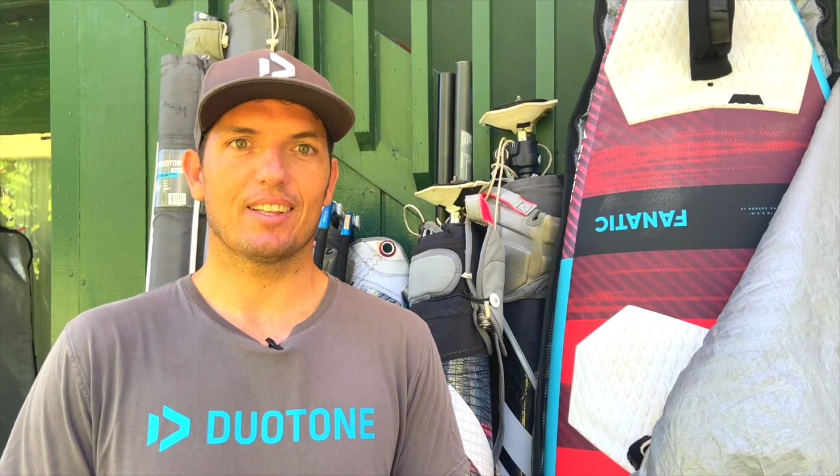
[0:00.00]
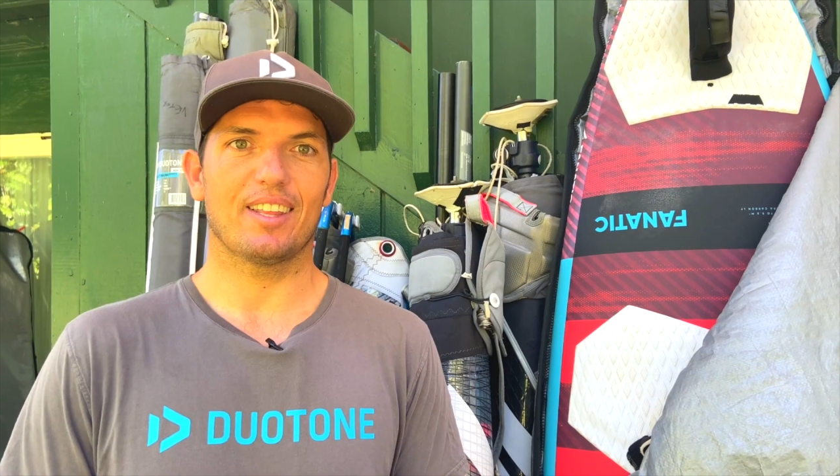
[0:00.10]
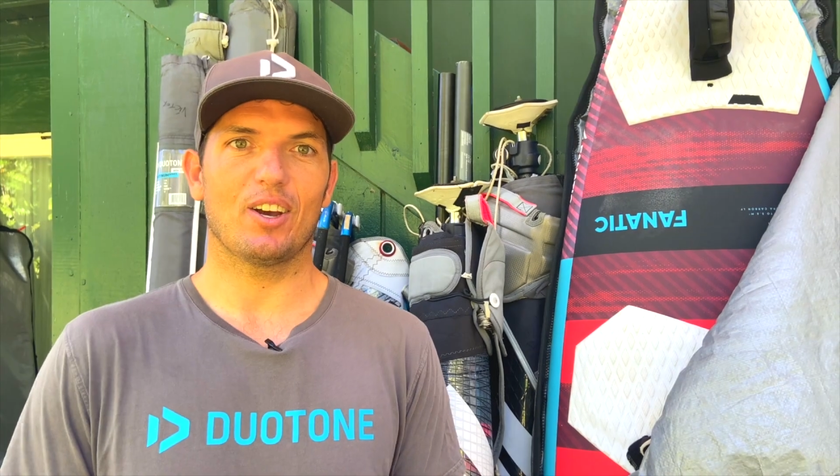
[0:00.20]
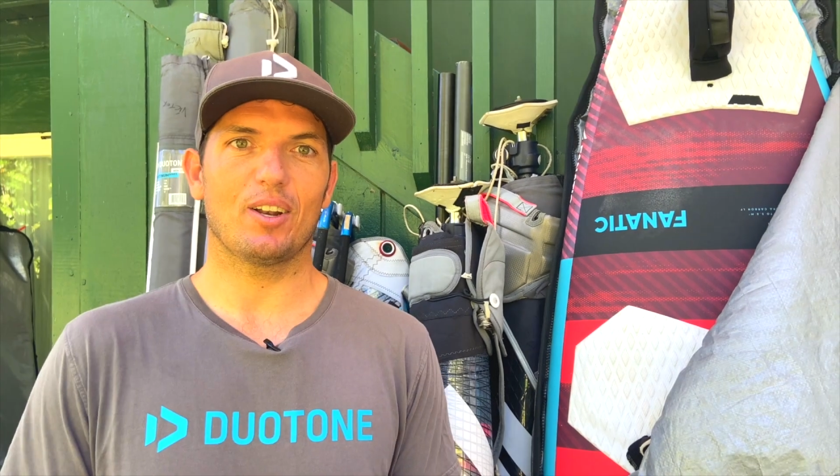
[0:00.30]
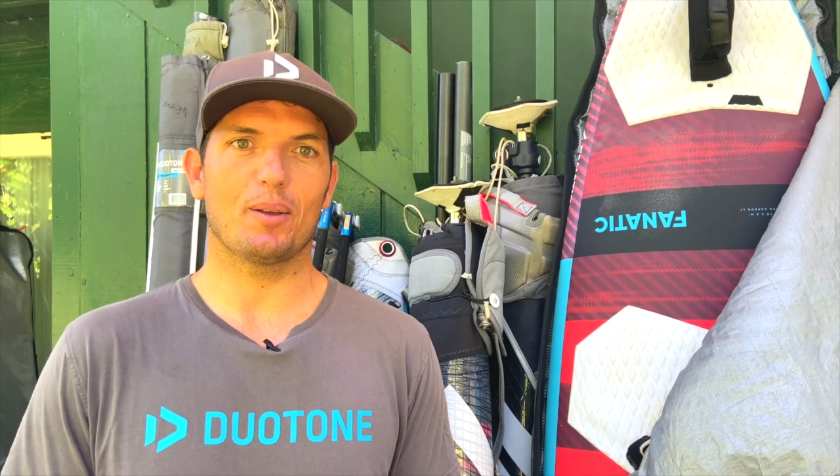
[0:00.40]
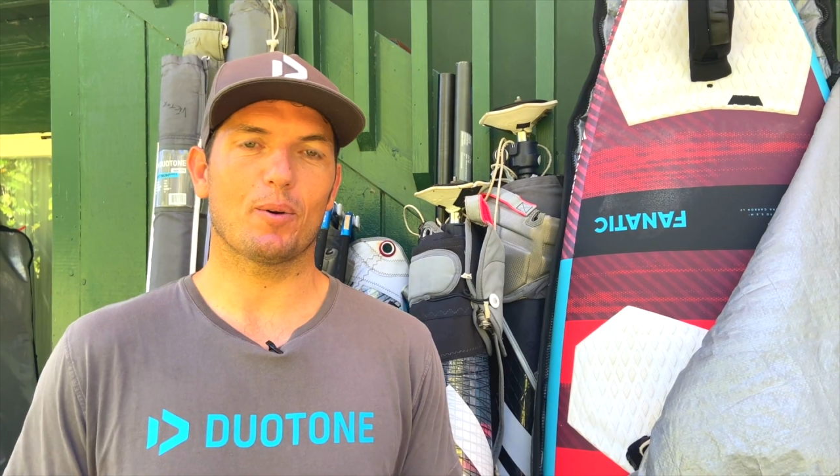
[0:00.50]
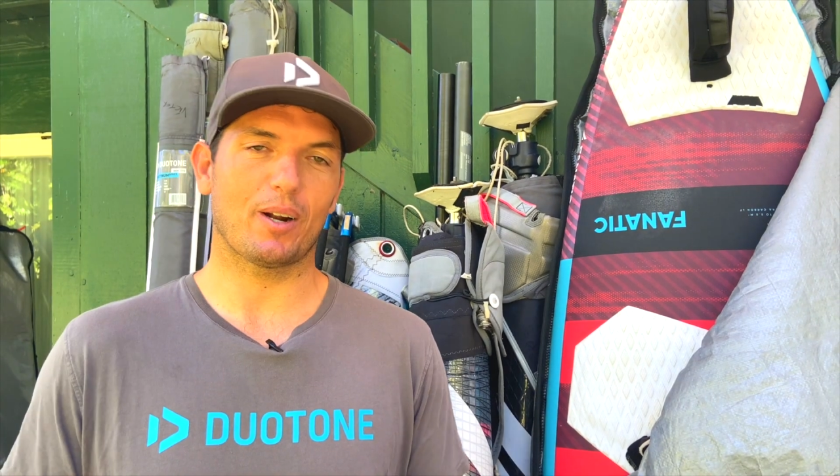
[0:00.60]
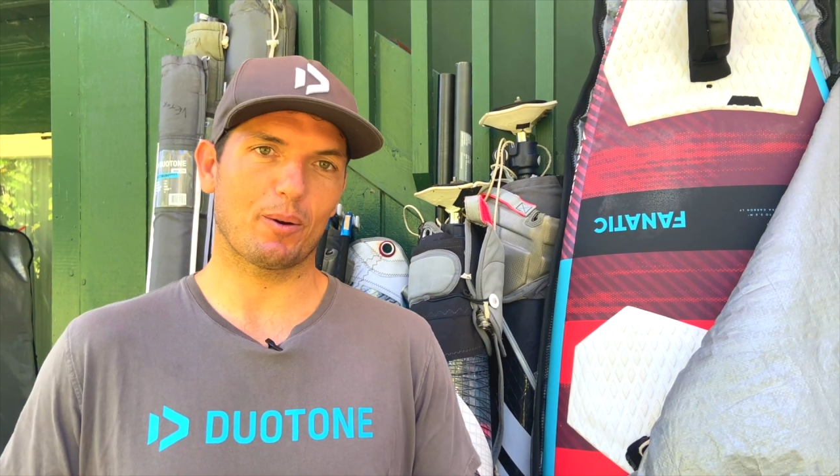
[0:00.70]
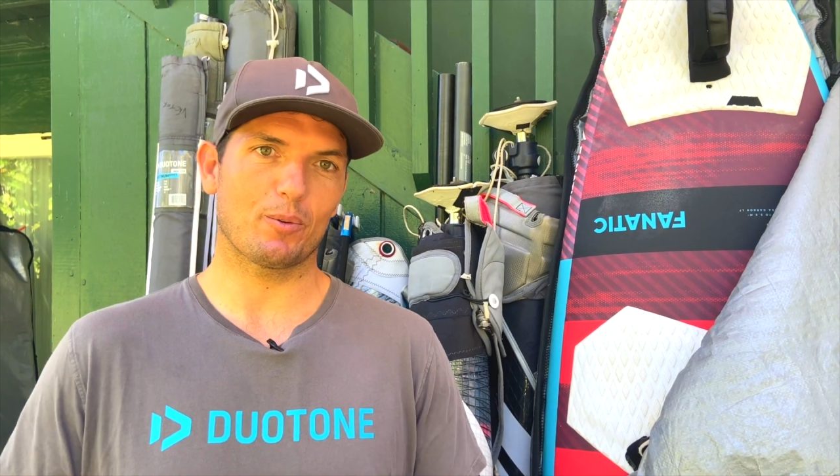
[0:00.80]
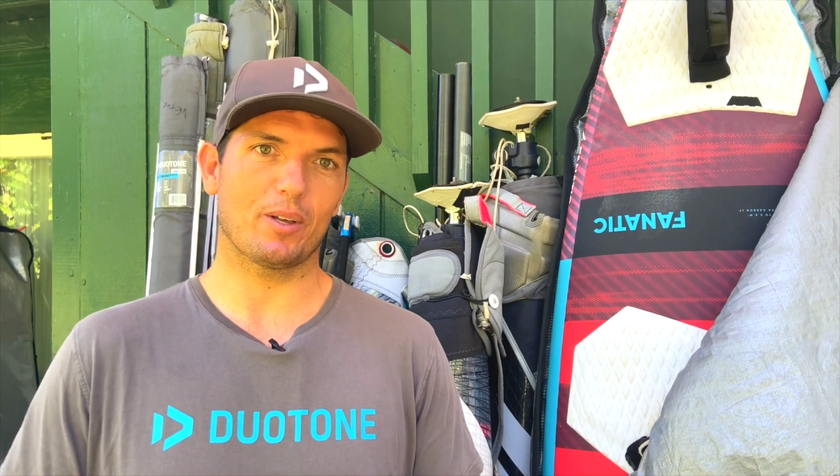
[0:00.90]
The only board
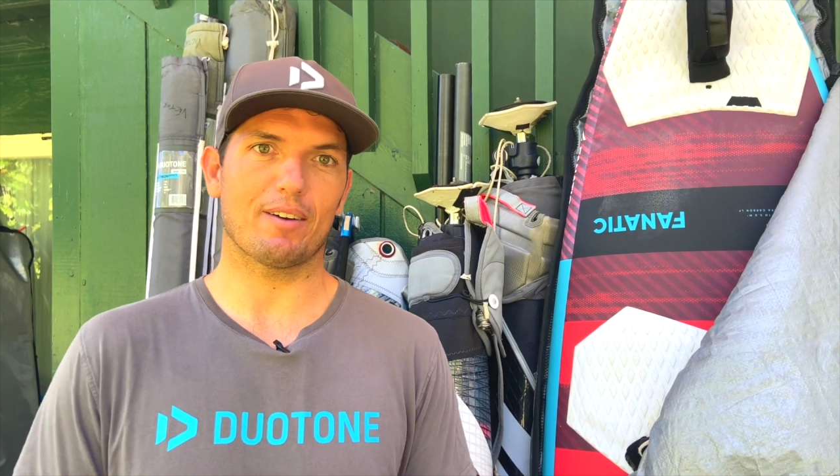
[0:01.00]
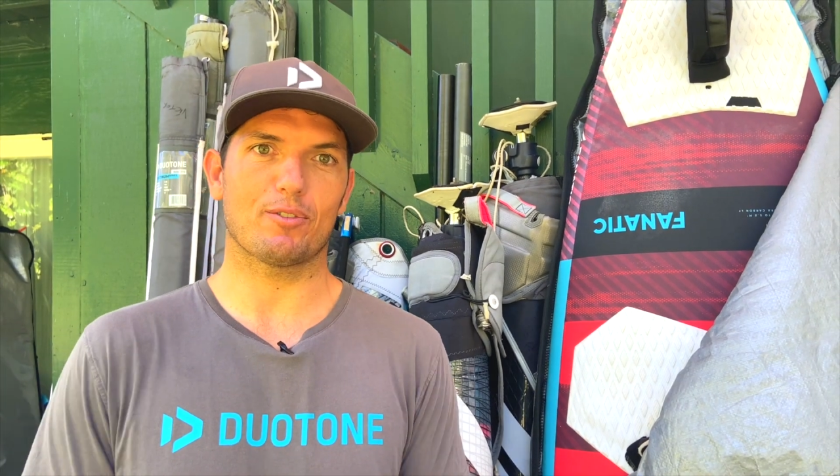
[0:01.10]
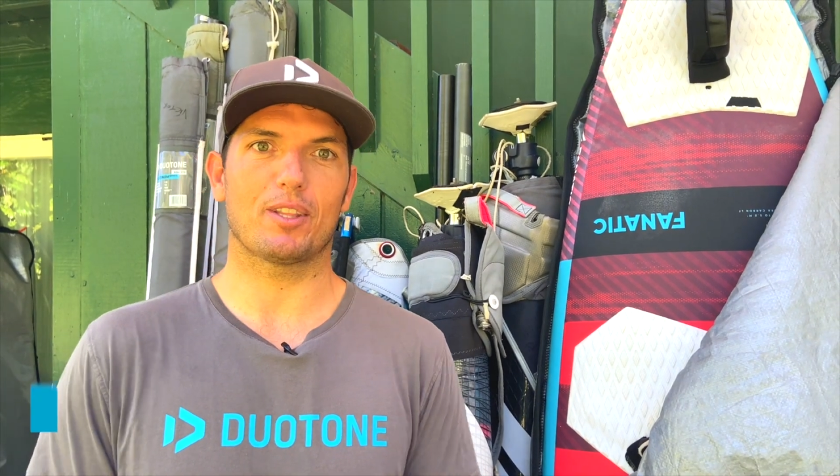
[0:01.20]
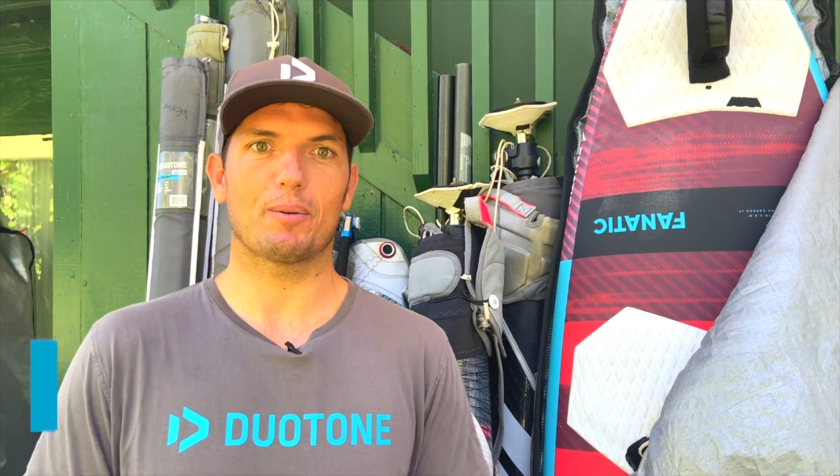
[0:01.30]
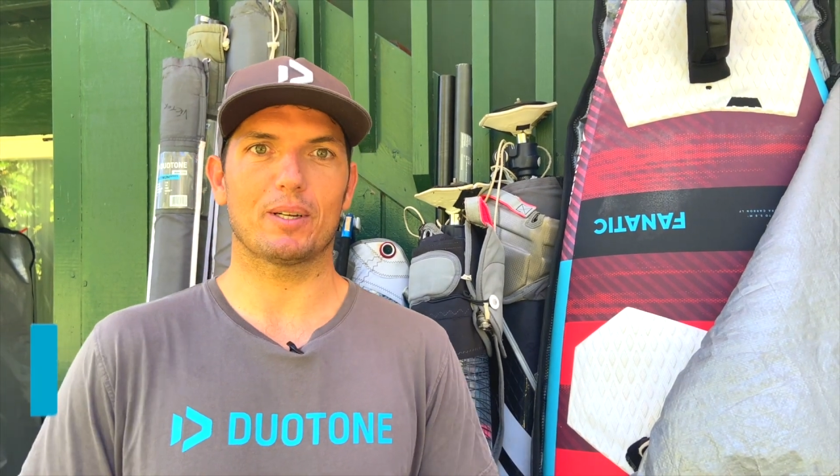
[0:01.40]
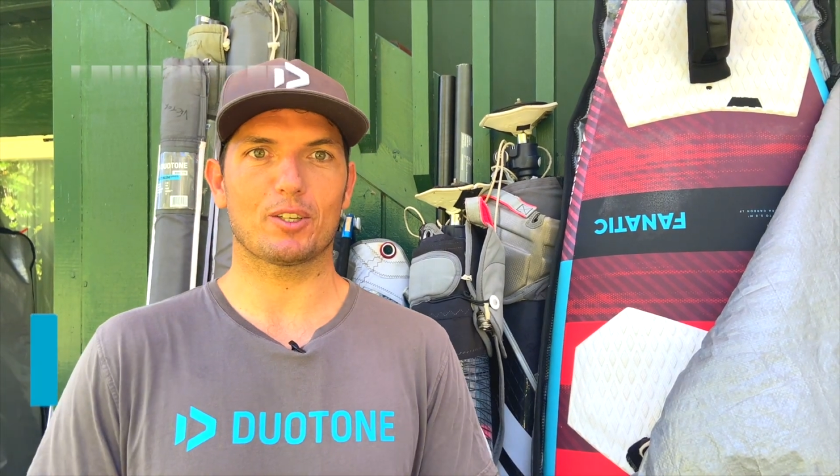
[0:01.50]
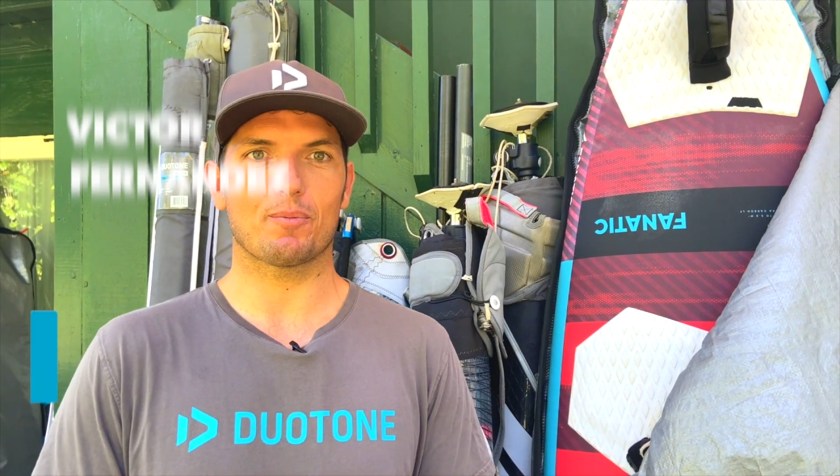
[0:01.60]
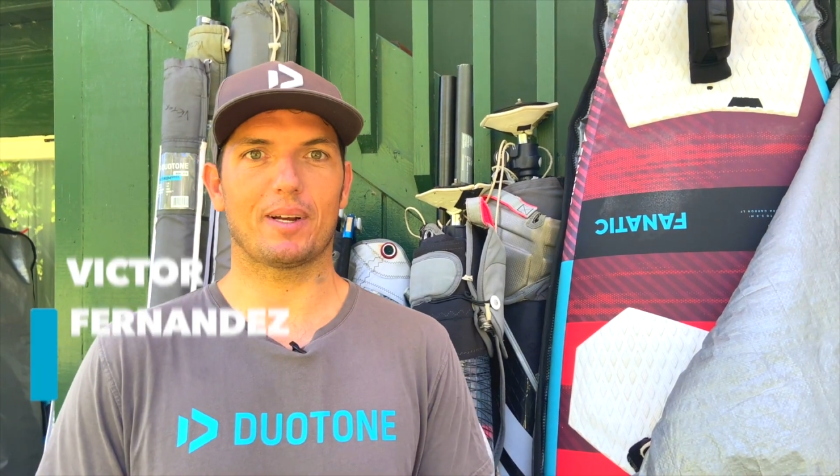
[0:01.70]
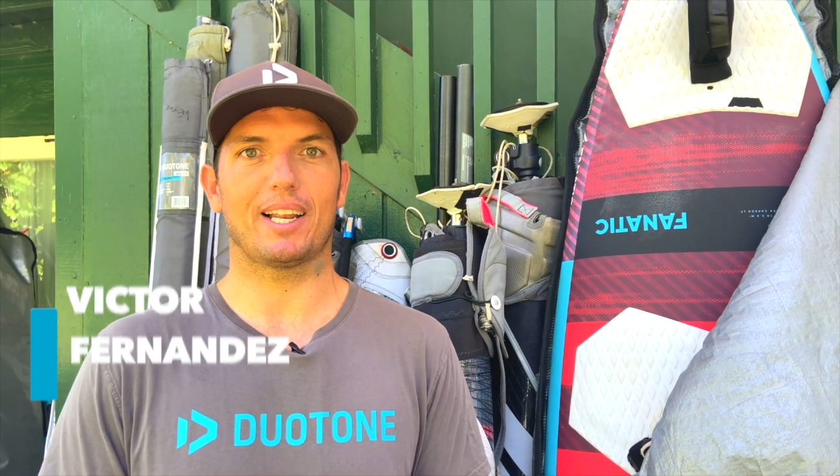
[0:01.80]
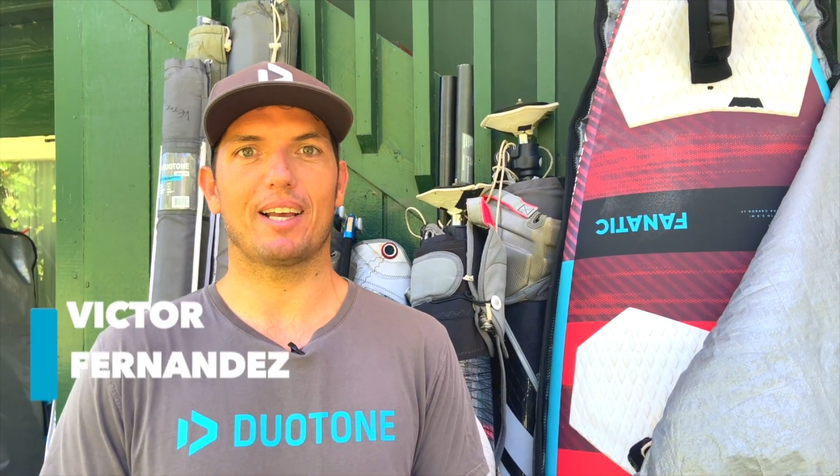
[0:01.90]
I would have for the rest of
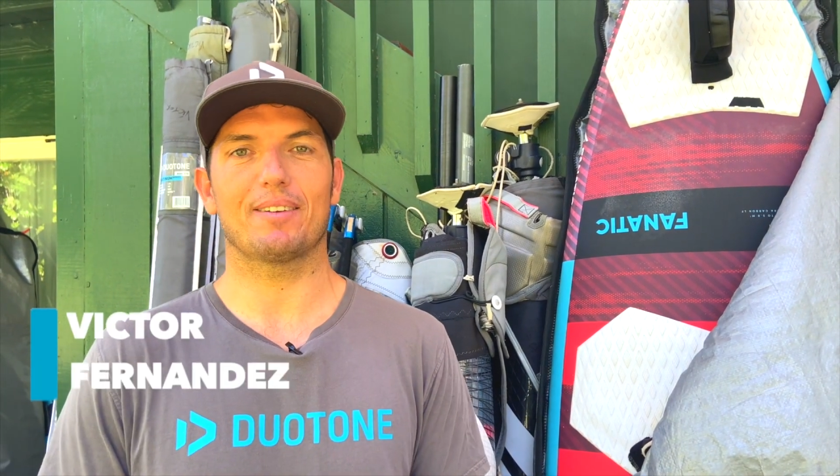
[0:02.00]
my life,